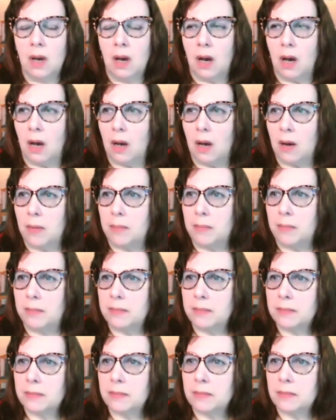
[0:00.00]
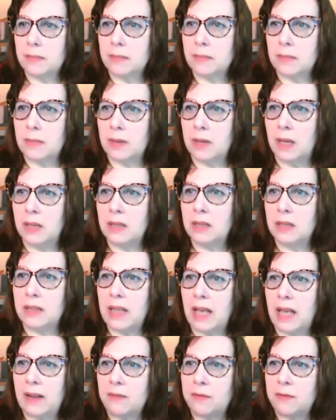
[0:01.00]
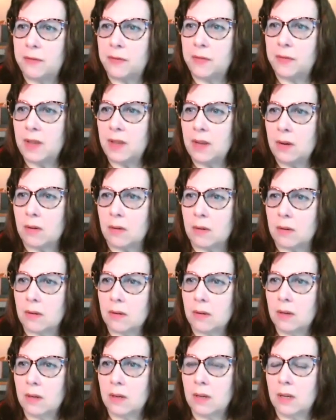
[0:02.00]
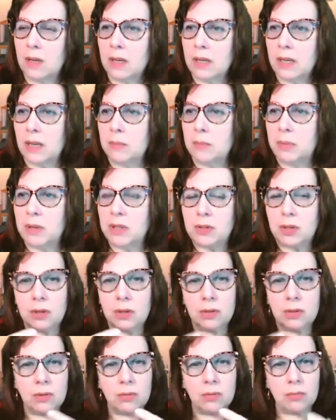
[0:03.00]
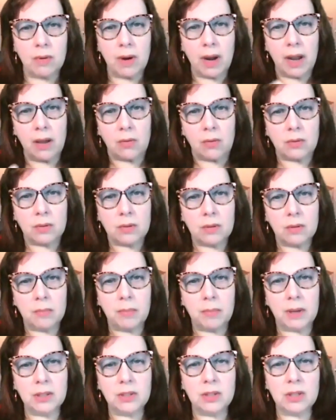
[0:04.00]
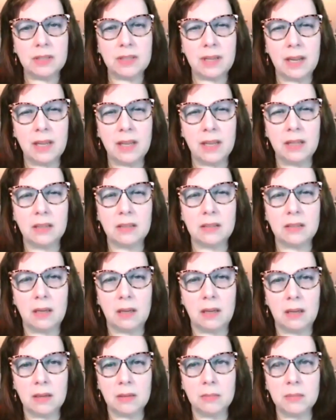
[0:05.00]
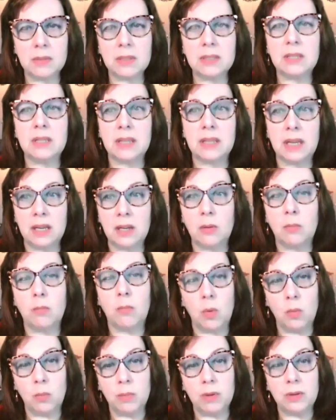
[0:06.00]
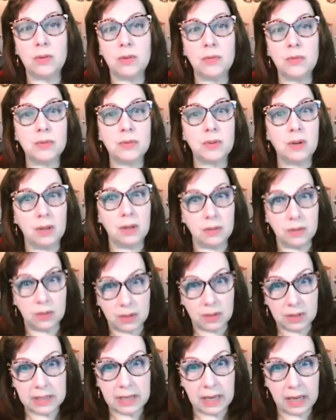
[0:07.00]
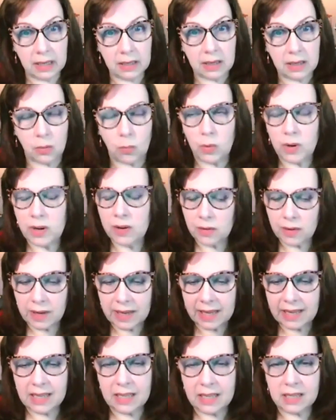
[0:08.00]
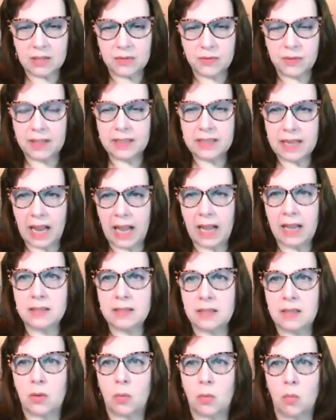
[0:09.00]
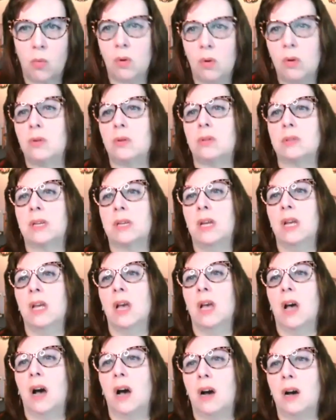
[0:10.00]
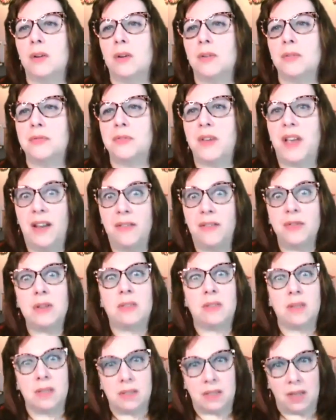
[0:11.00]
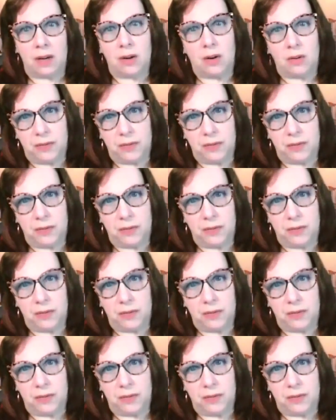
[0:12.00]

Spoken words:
And that fear can be turned around by just taking the time to take a moment for understanding. We are in this fantastic world of everything's at our